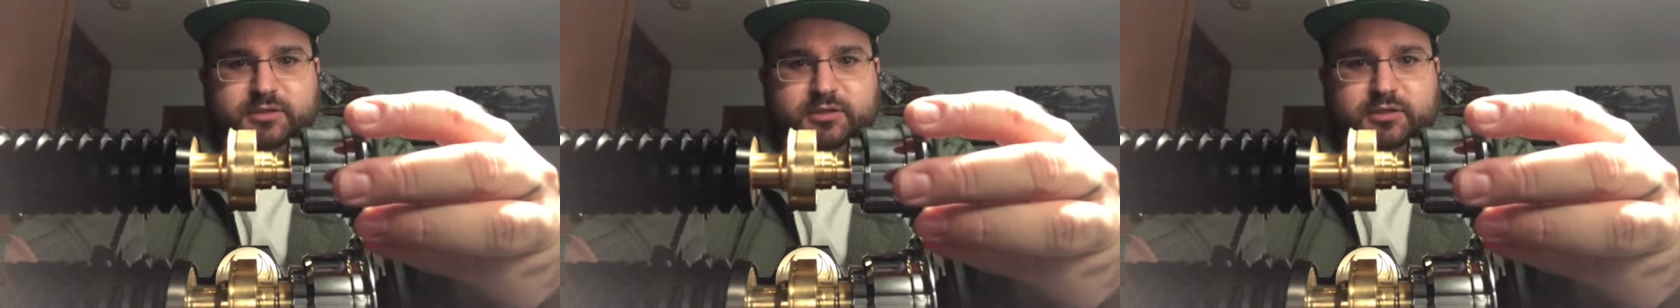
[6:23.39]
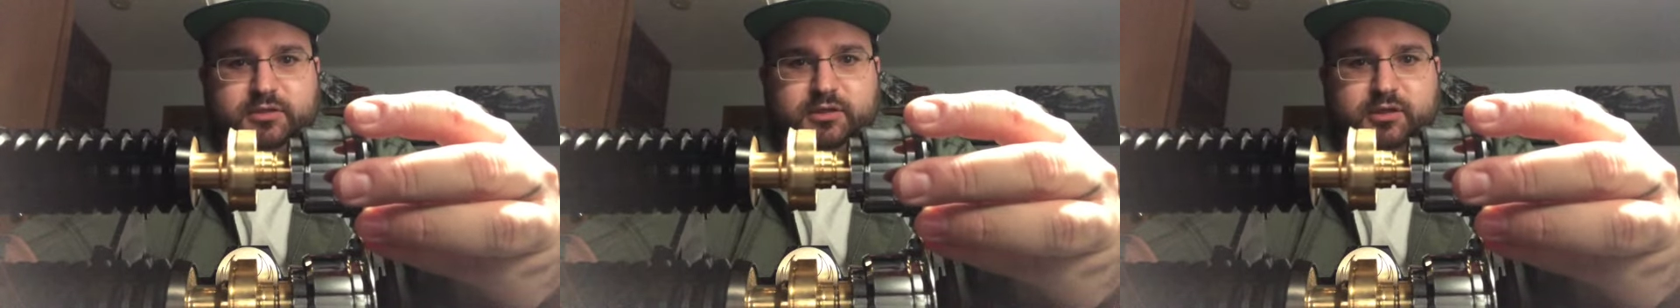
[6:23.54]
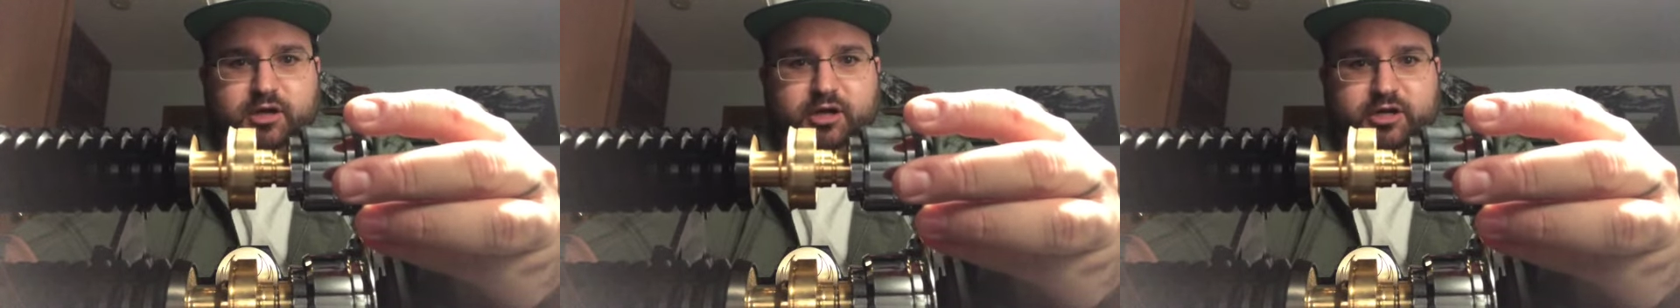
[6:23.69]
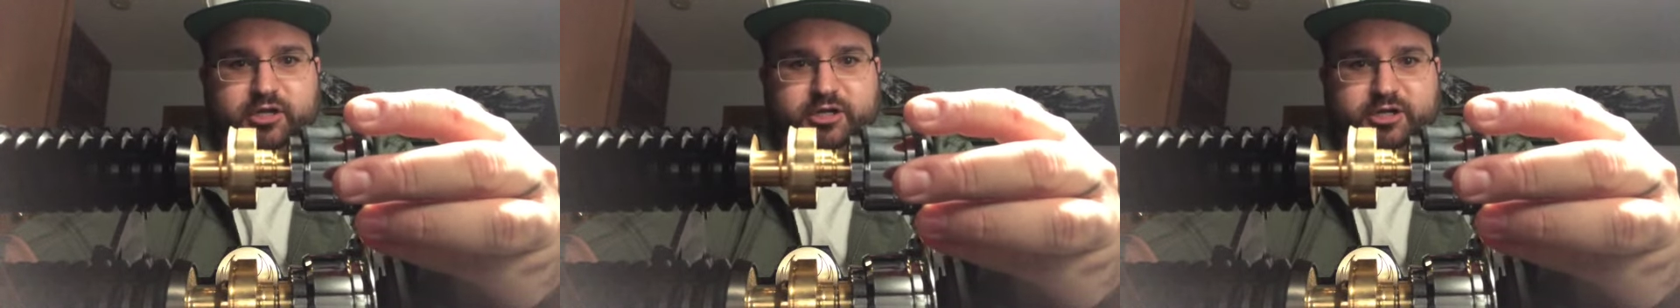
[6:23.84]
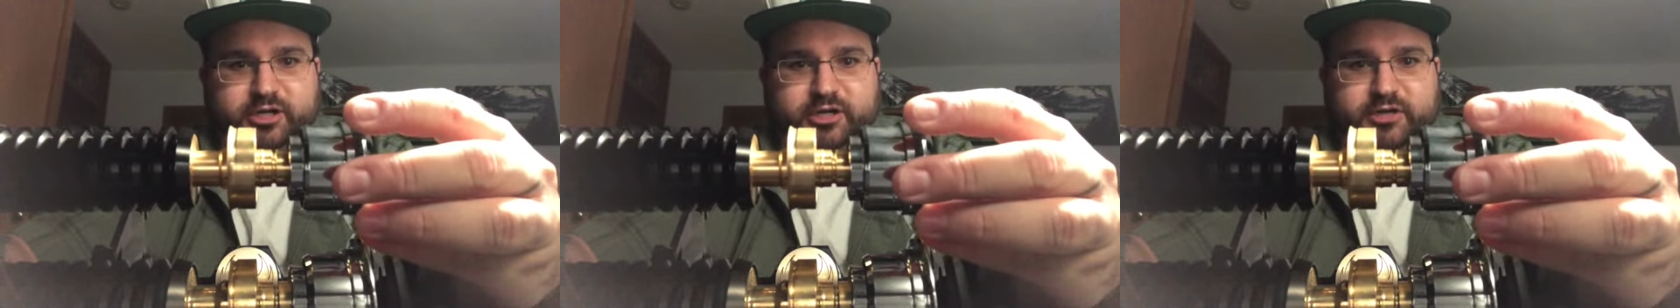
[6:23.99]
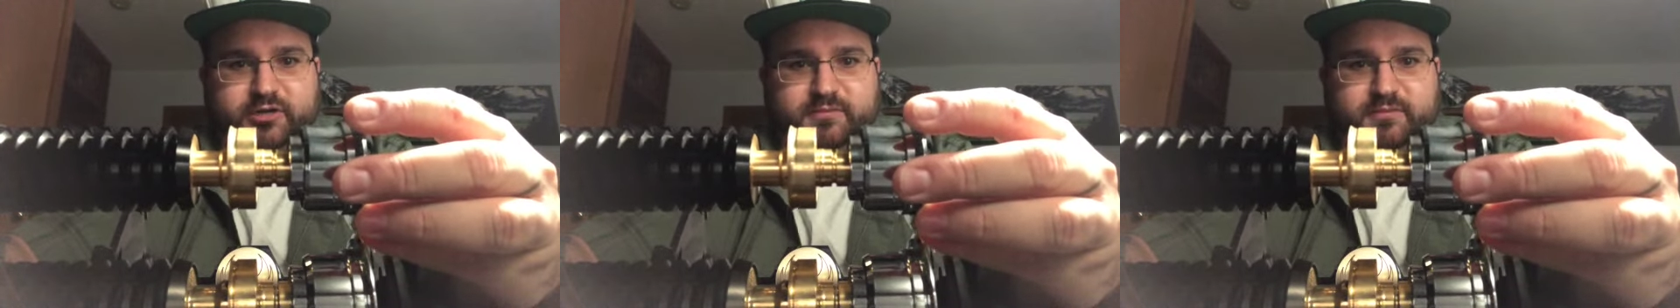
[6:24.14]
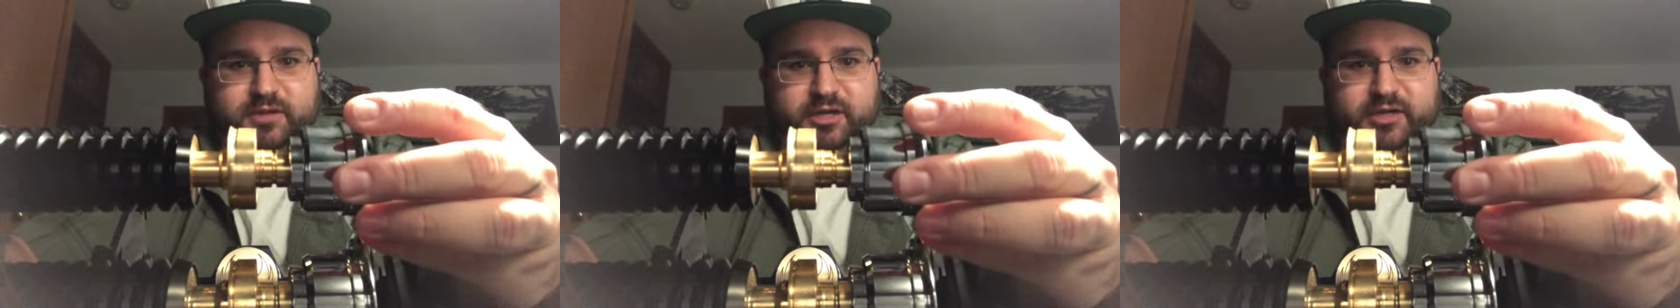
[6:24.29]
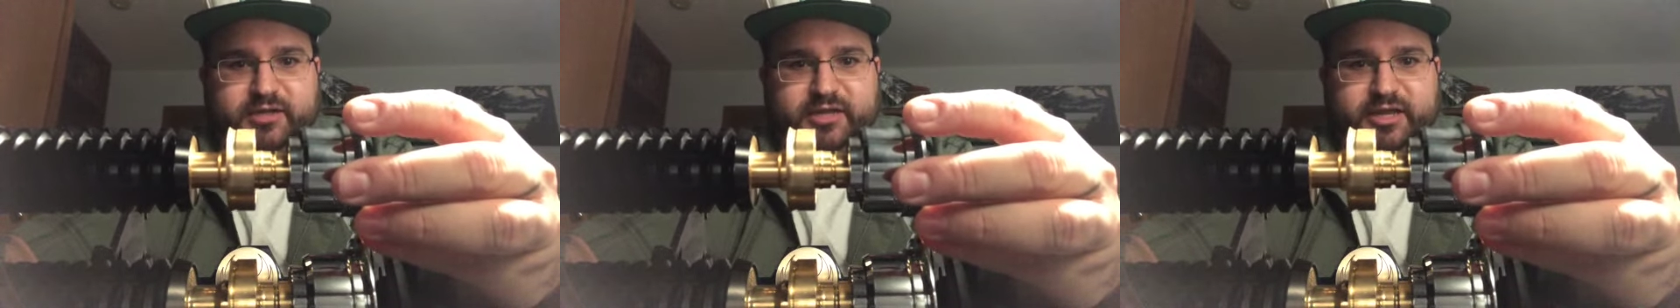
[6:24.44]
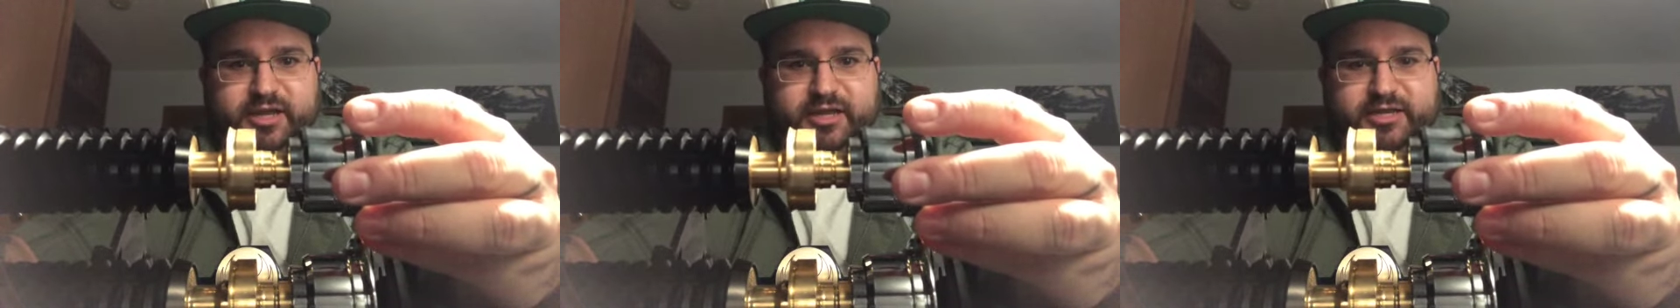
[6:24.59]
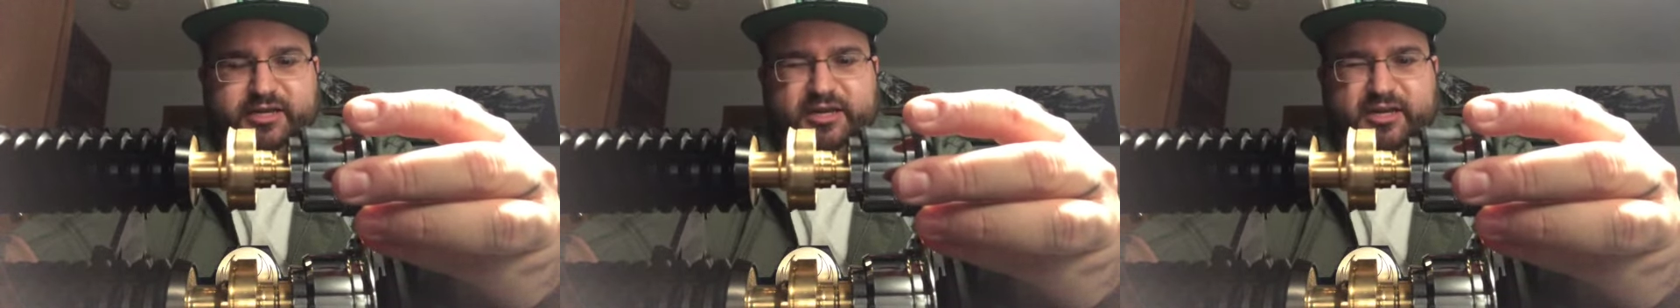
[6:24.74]
longer on the
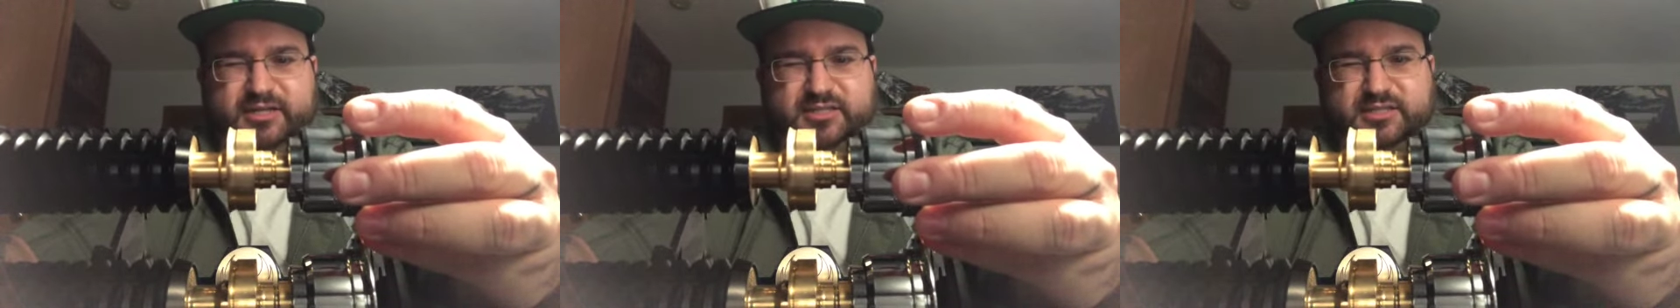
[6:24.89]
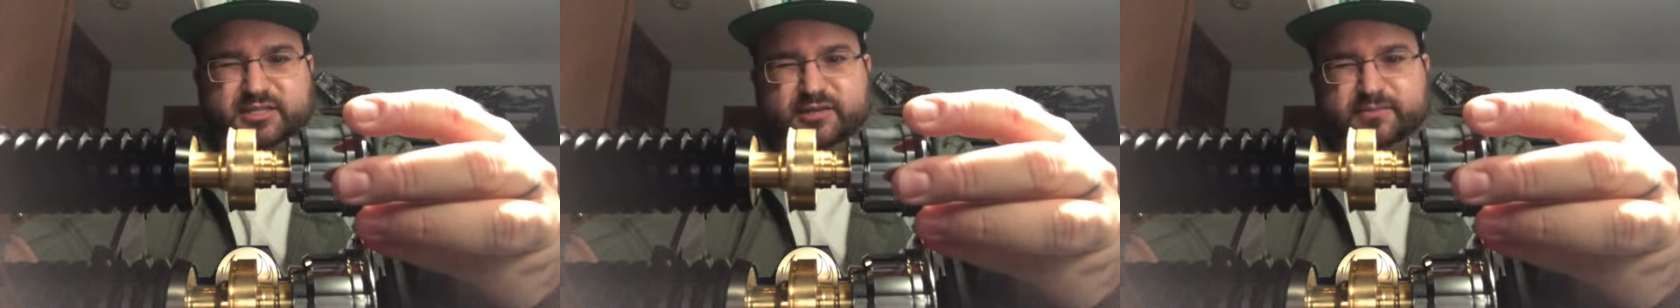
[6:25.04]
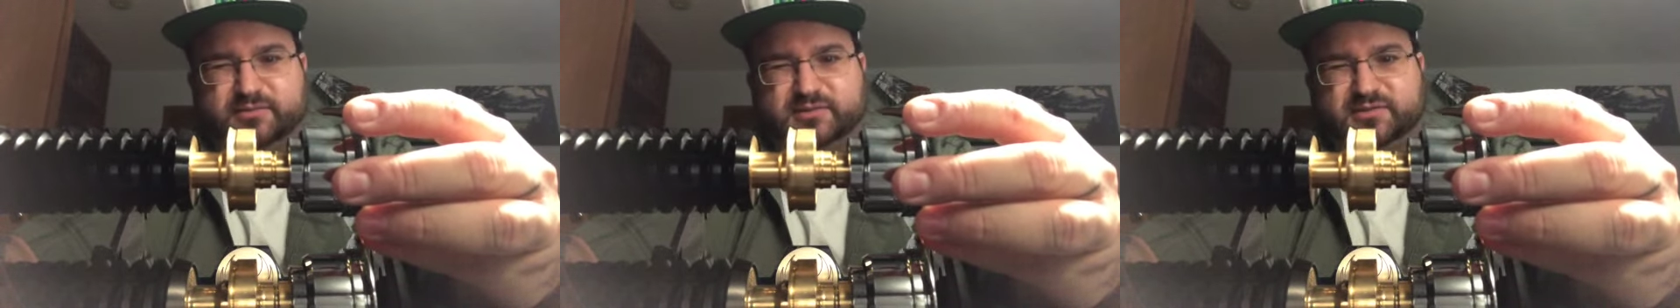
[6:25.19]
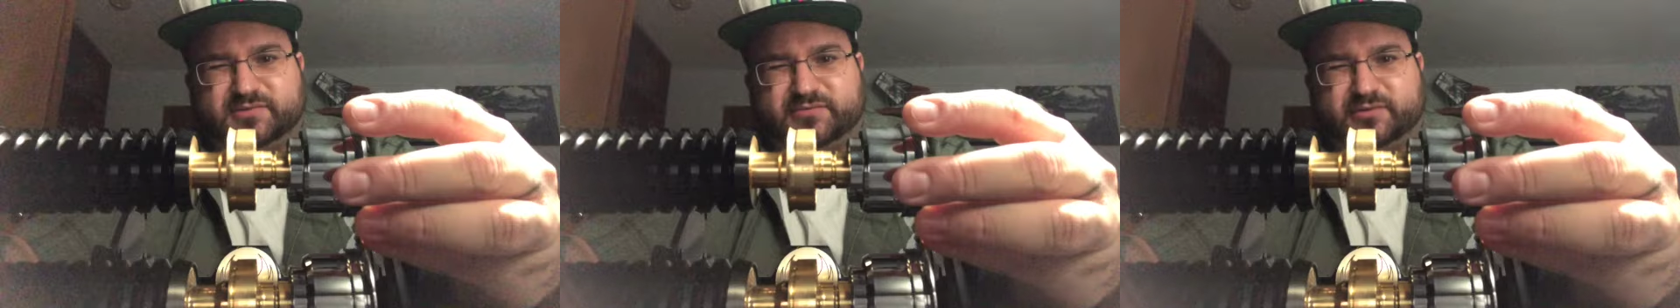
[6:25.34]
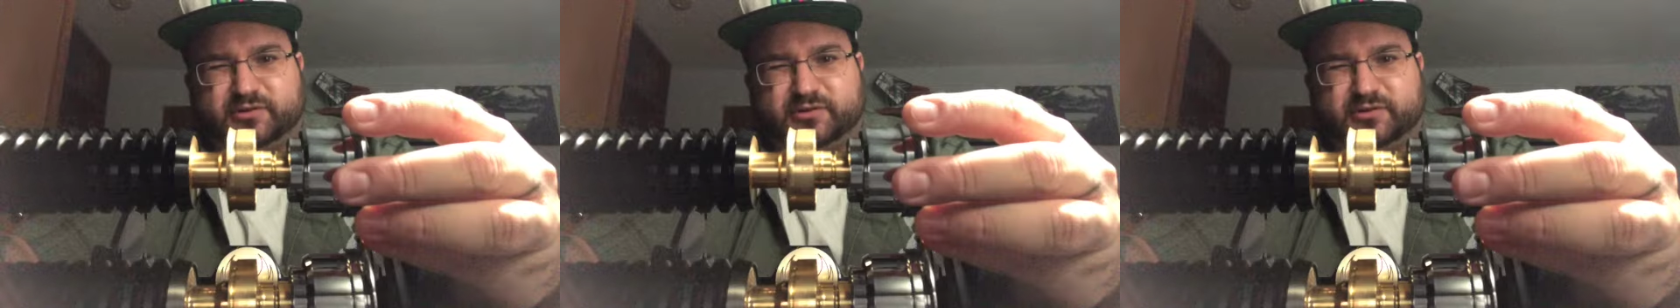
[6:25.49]
89Sabers